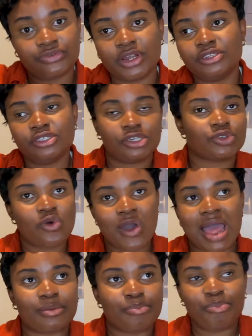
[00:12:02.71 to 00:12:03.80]
Don't just go
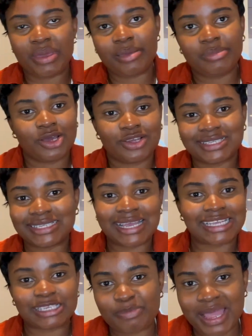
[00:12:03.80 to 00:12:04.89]
and pay because it's
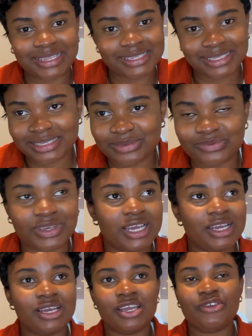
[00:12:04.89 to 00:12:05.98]
expensive.
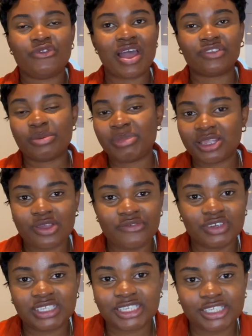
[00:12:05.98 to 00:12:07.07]
If you have somebody to
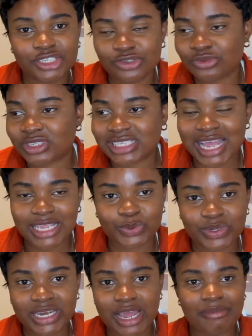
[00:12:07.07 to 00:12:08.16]
even teach you, start
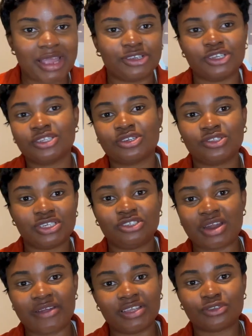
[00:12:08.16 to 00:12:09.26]
with them, and you just go to a
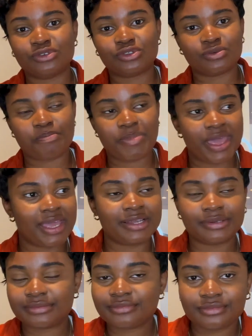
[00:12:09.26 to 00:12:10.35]
driving school to pay
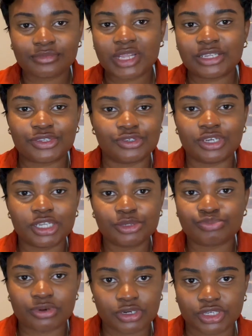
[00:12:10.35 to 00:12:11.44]
to just
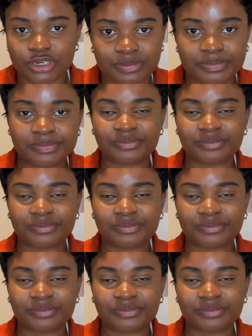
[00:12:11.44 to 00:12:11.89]
brush up.